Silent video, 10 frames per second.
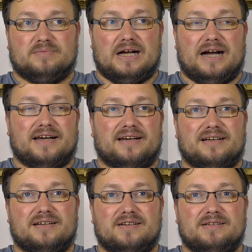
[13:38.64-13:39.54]

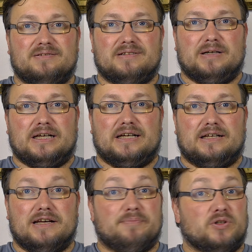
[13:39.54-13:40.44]
I
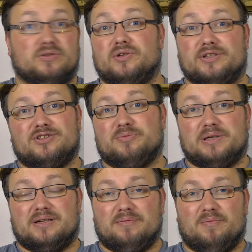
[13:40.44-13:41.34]
am not going to
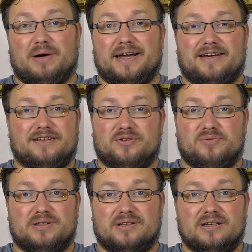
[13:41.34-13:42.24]
be buying a new
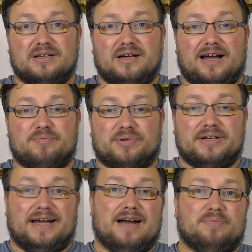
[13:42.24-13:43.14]
one. I'm
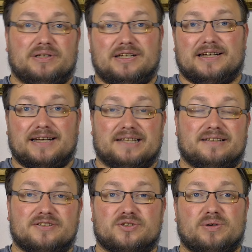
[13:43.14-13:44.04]
pretty happy that I got
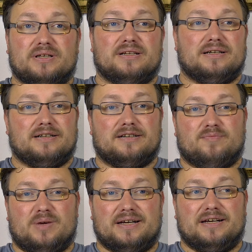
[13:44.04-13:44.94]
this one.
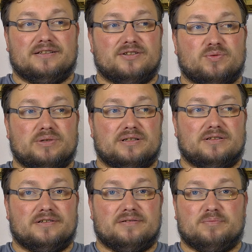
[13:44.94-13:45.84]
I got this one
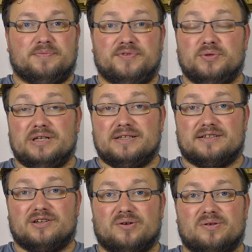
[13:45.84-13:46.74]
a few days
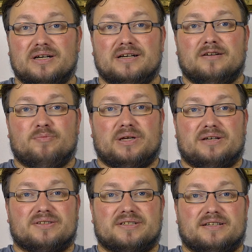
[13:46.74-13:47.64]
ago
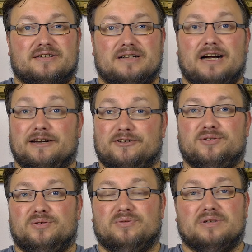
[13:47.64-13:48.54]
because I
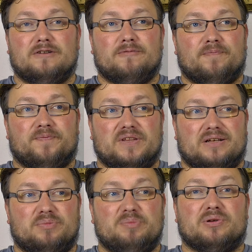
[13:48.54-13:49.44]
knew
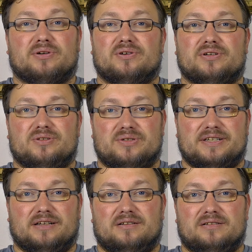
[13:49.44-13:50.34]
that people are going to
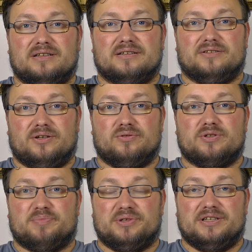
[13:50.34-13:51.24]
sell those
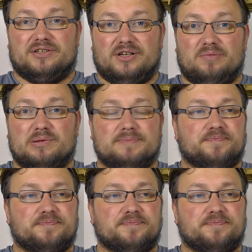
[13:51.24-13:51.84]
pretty cheap